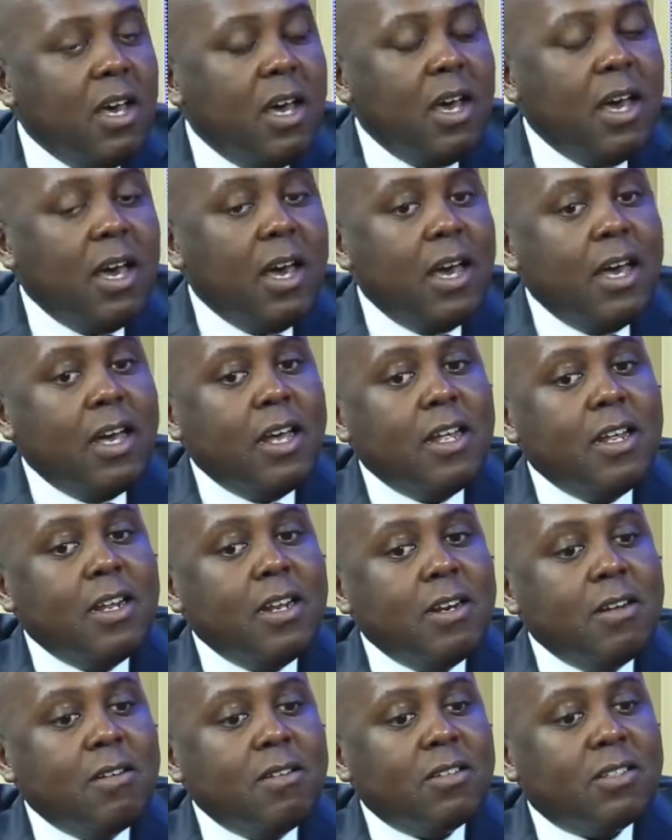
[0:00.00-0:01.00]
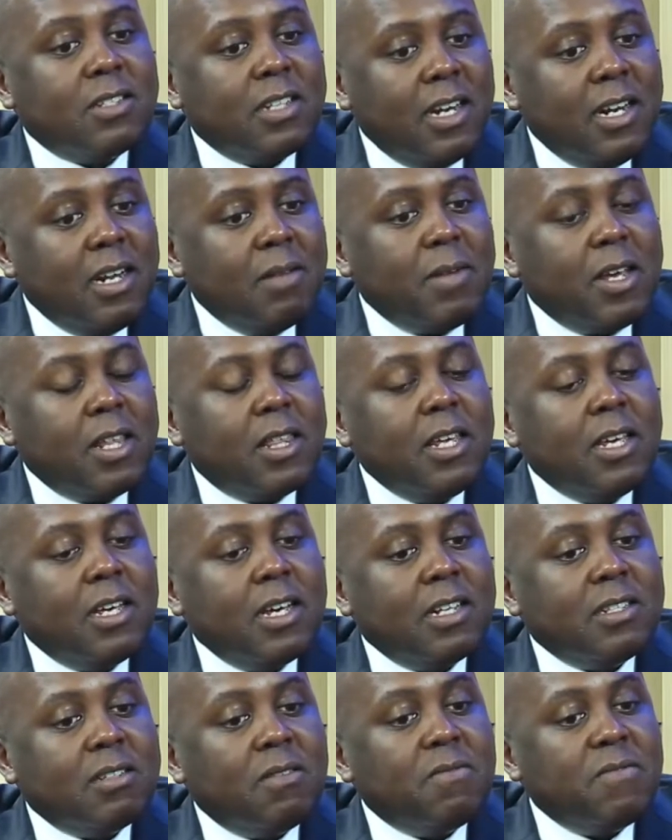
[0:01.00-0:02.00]
-hmm. And Sanlam, I think,
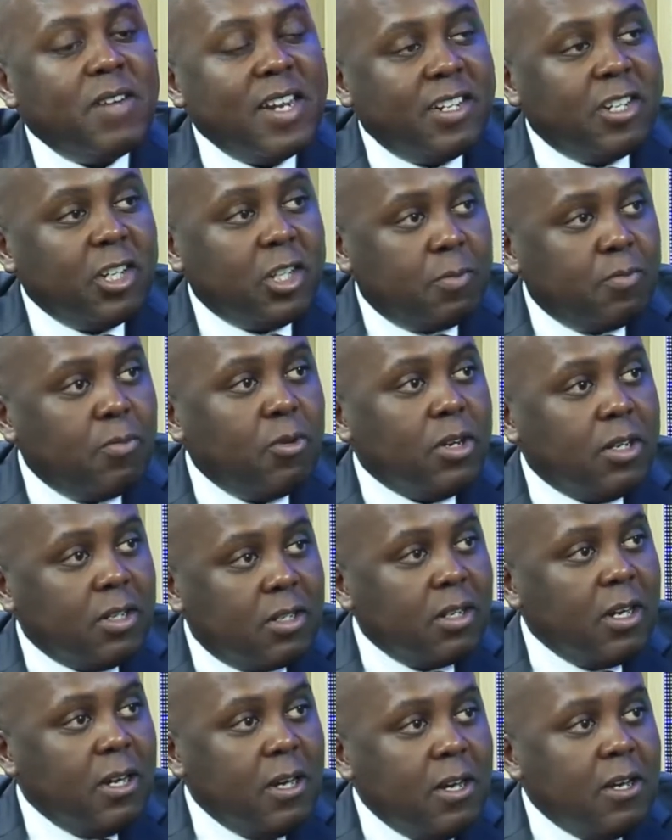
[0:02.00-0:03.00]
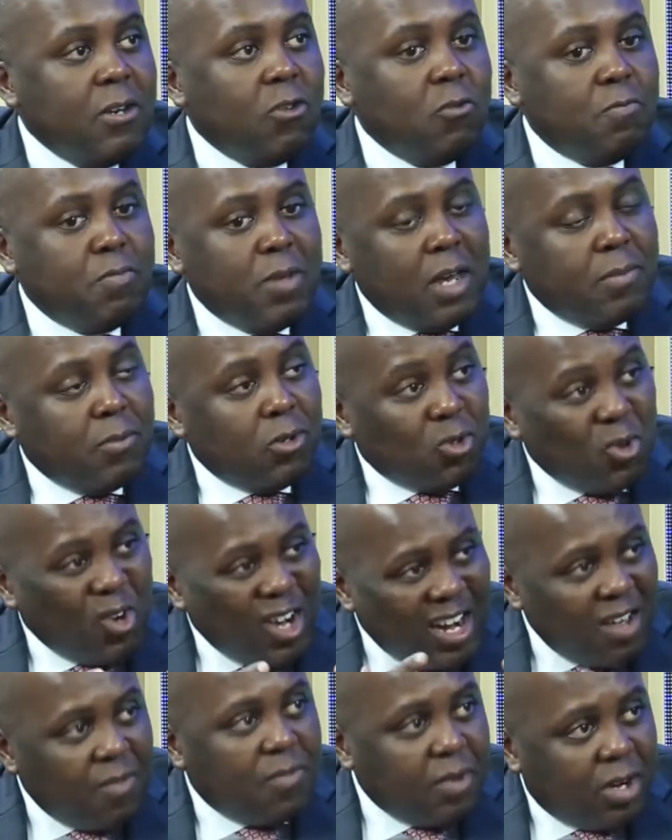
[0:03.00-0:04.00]
has a vantage point to be able to
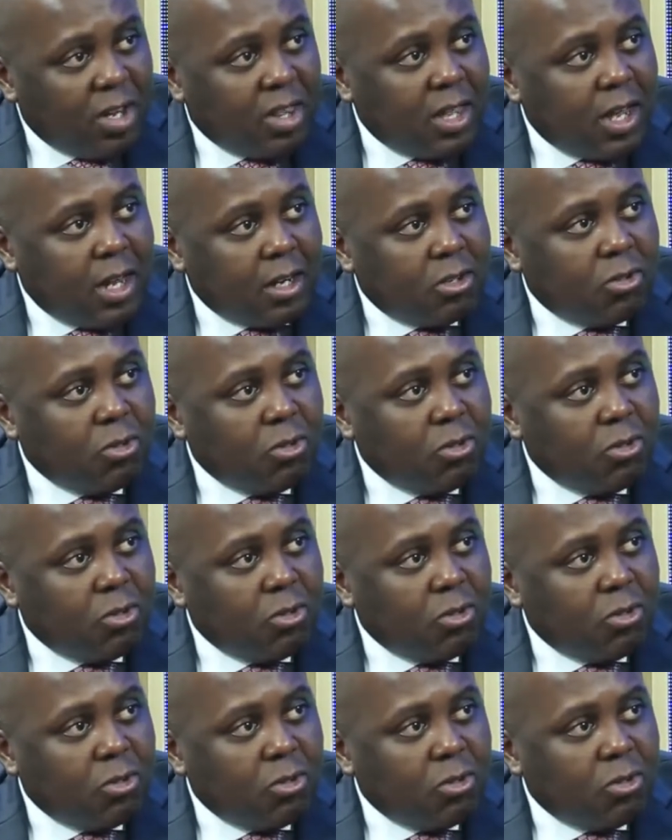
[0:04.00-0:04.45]
leverage that.